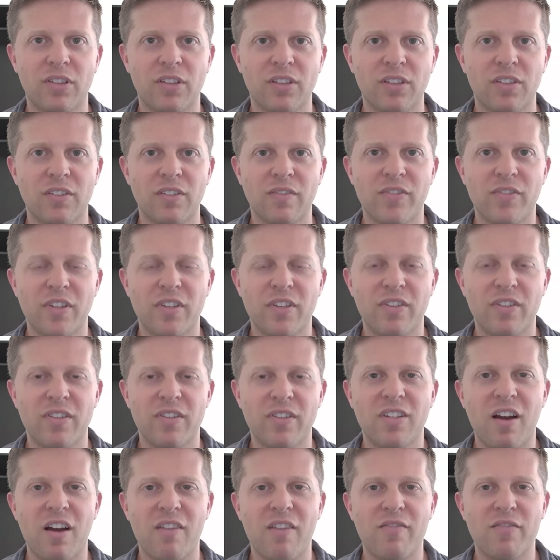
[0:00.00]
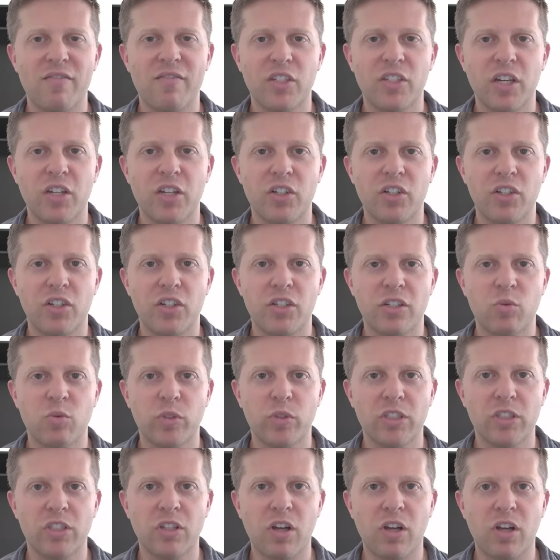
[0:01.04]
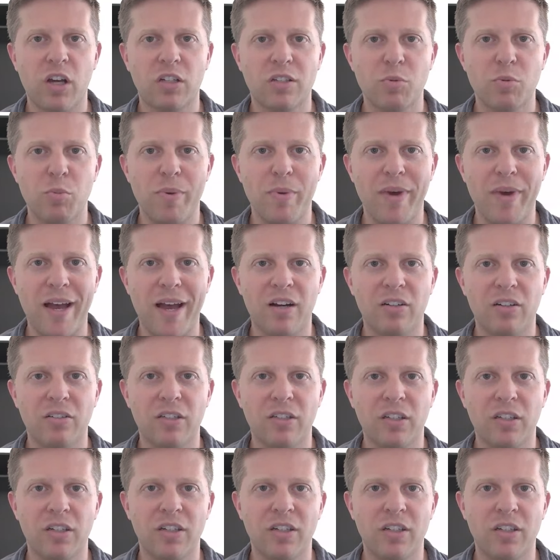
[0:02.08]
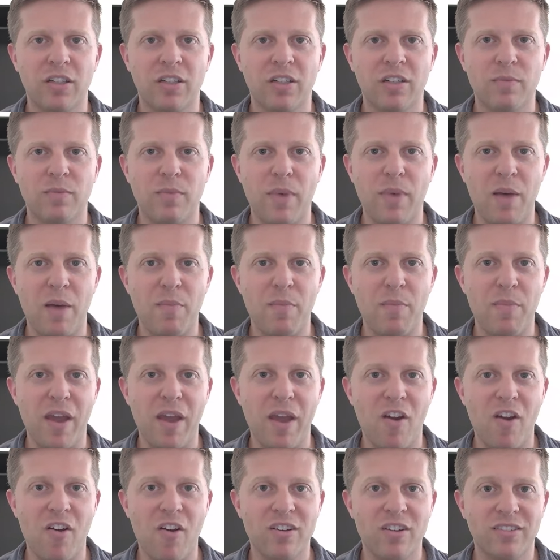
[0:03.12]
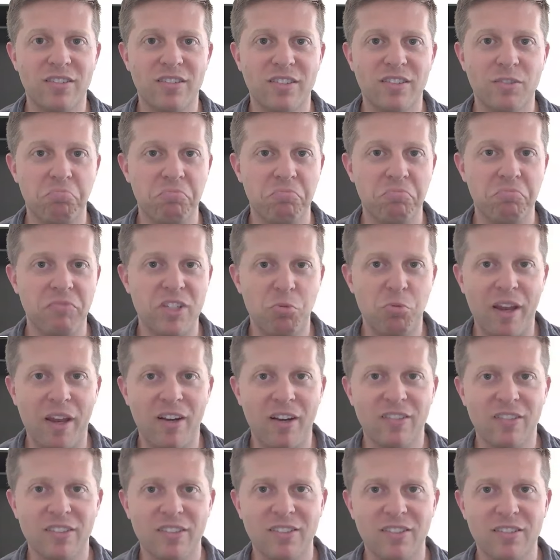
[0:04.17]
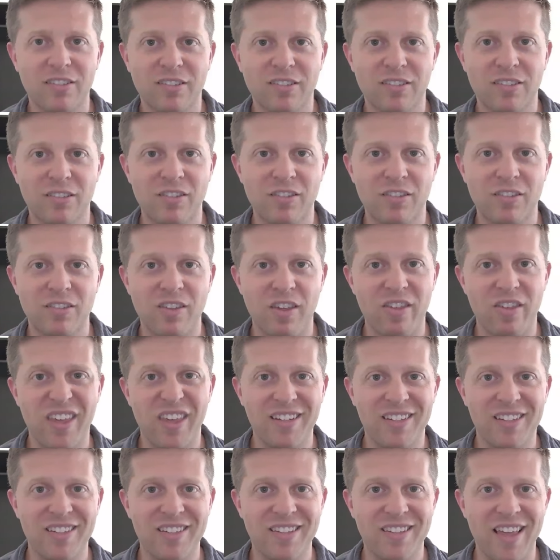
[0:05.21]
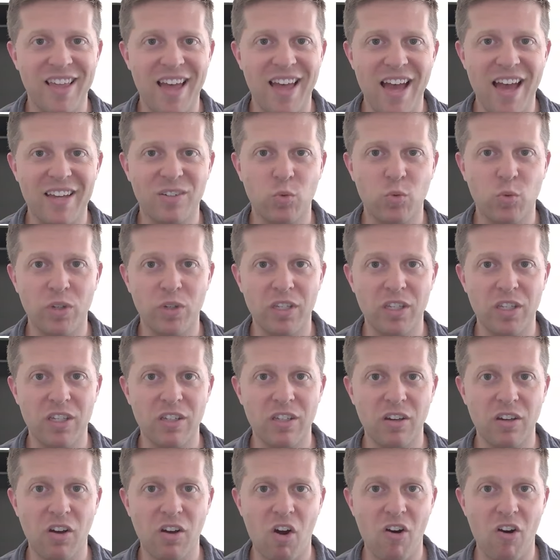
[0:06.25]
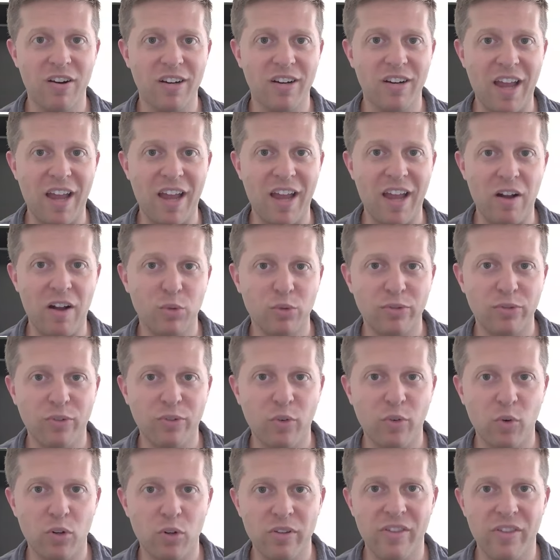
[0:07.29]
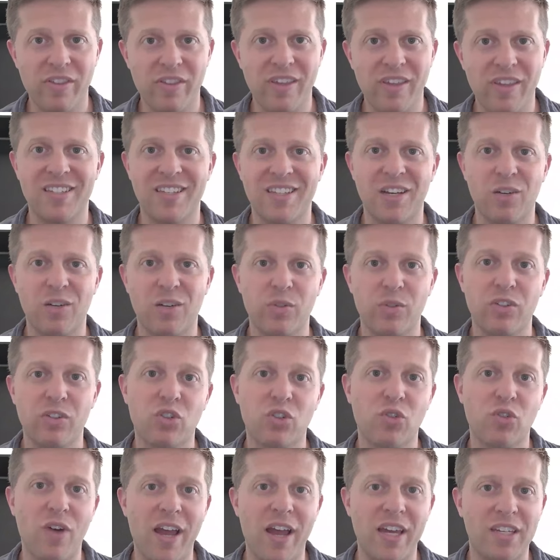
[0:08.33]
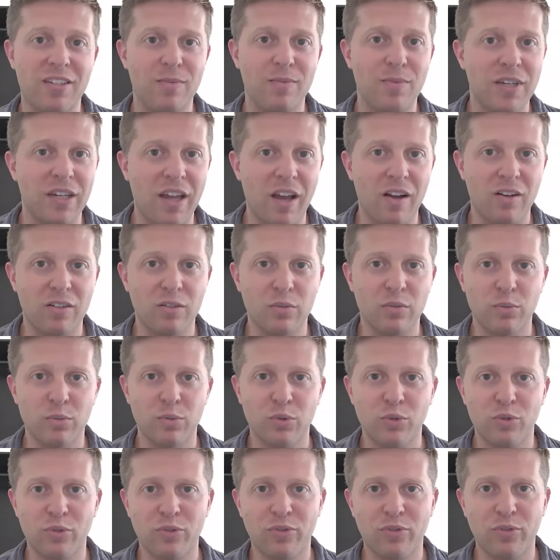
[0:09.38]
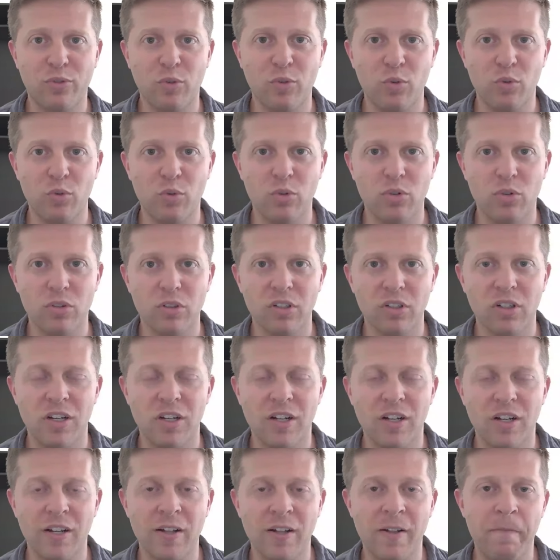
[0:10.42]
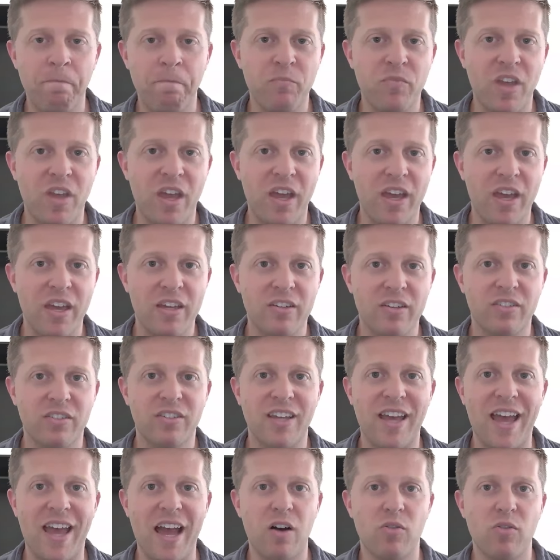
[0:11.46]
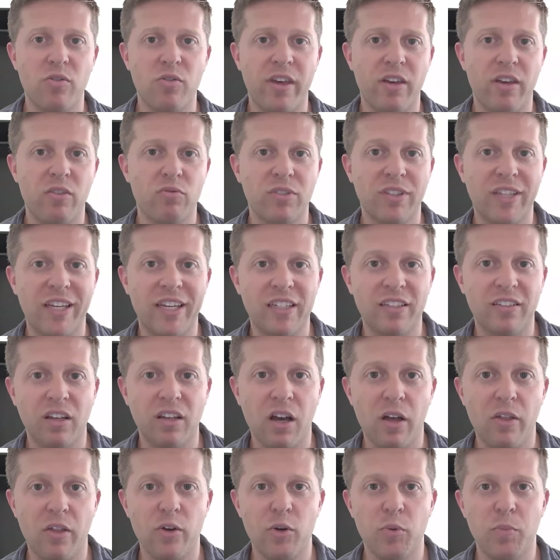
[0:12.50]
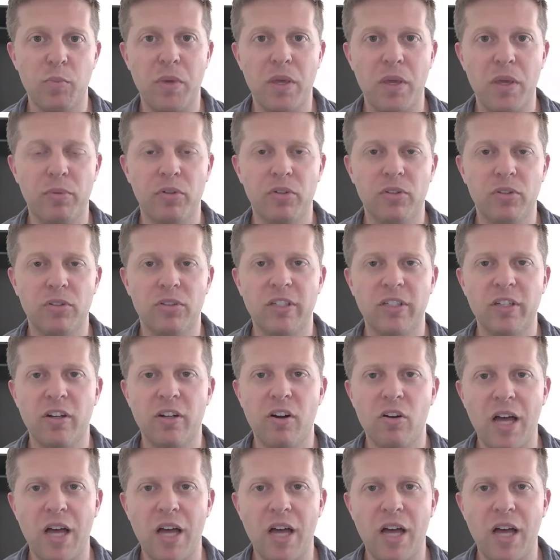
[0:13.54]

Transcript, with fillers: In this conversation, we talked about my parents, his parents, the things that we are accountable for, the things that we try to be accountable for, and how they relate to other people in our lives.